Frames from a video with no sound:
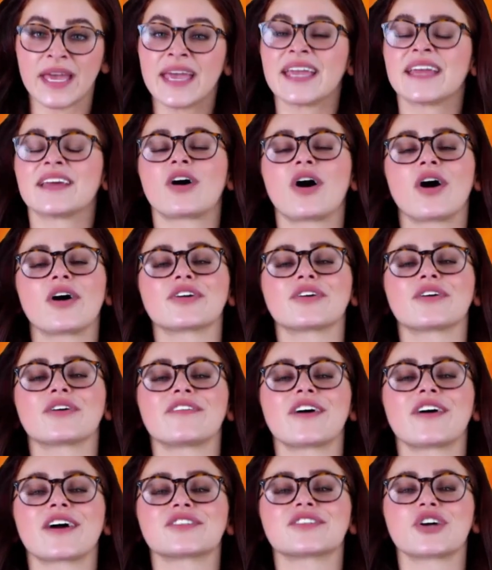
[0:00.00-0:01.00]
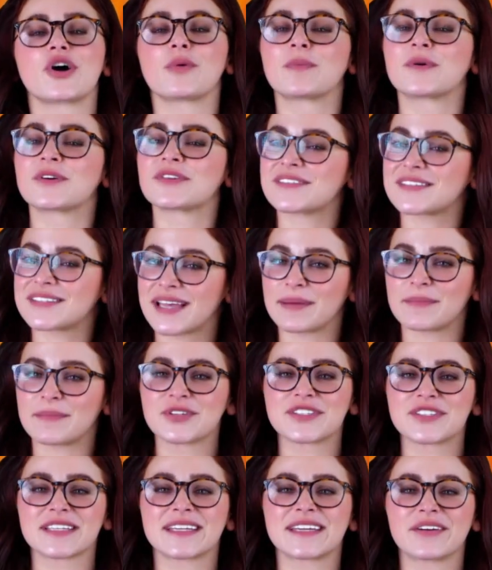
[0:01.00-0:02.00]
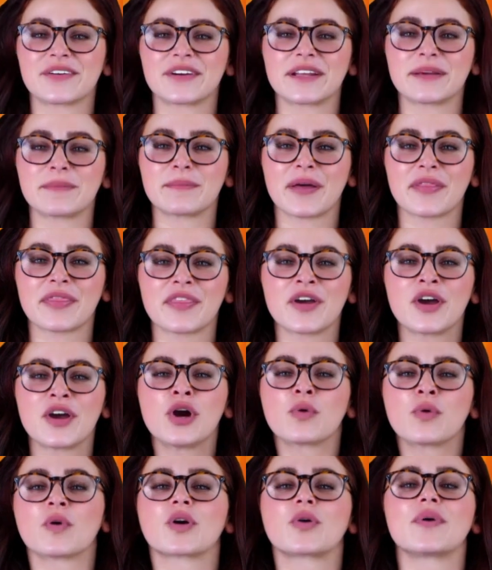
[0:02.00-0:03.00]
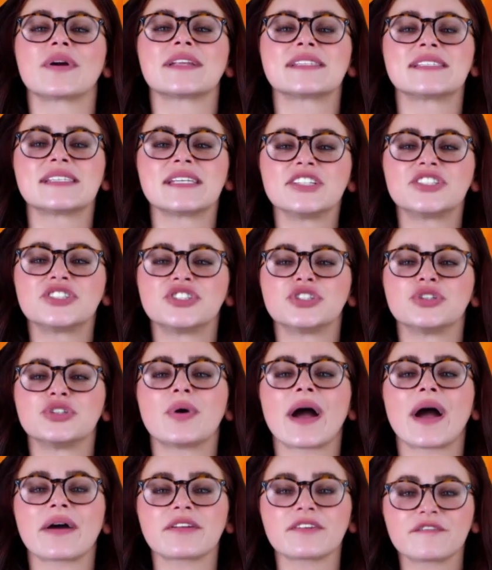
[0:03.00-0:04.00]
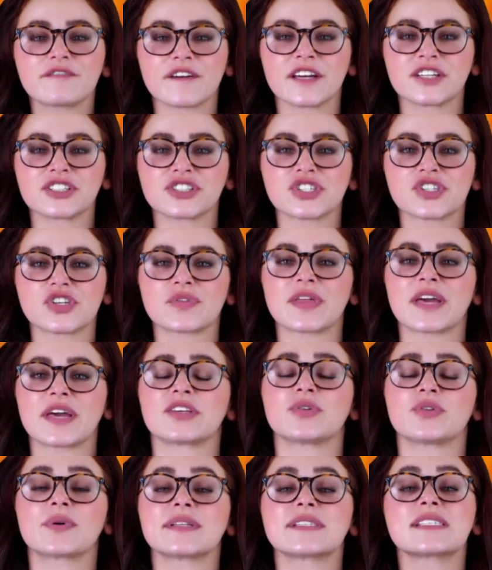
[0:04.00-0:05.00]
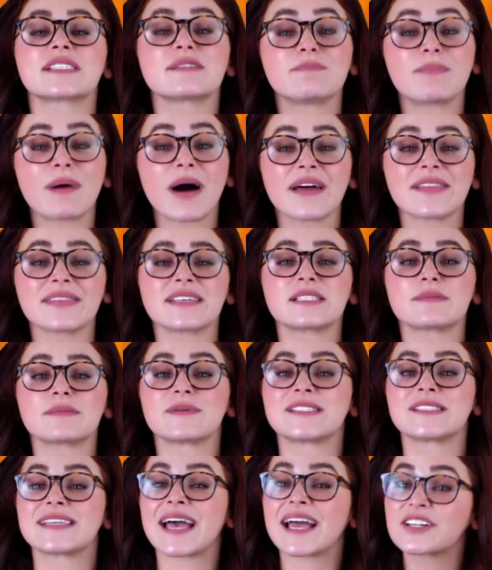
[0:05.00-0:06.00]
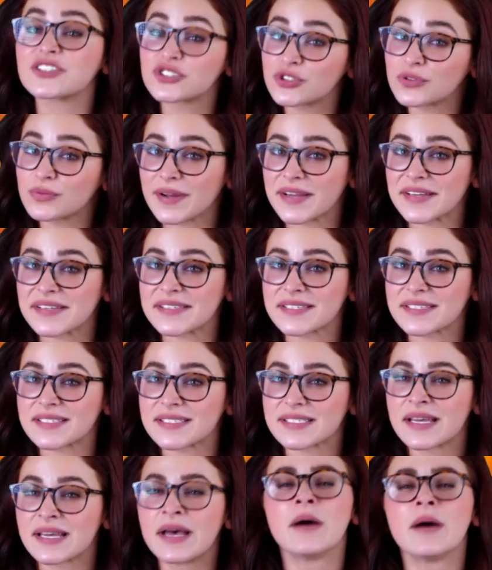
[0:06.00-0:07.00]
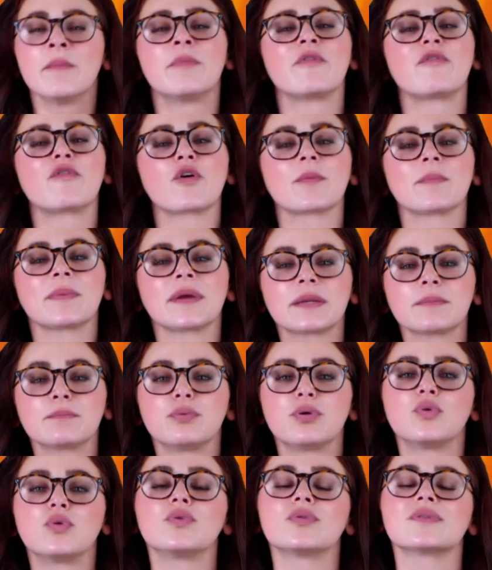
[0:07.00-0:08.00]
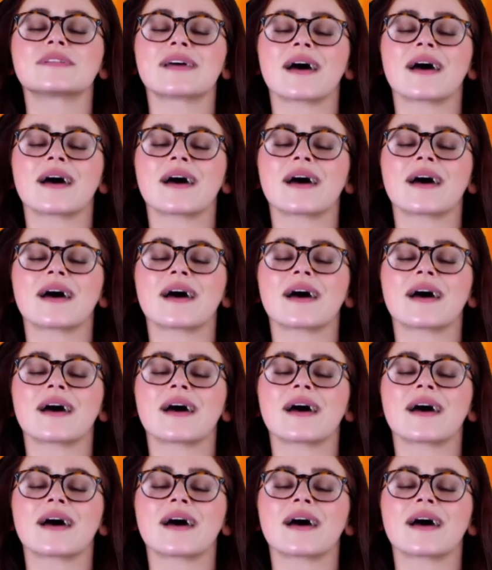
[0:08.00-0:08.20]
In honor of October's Cybersecurity Month, we're going to teach you how to fish so that you can spot these potential risks before being pulled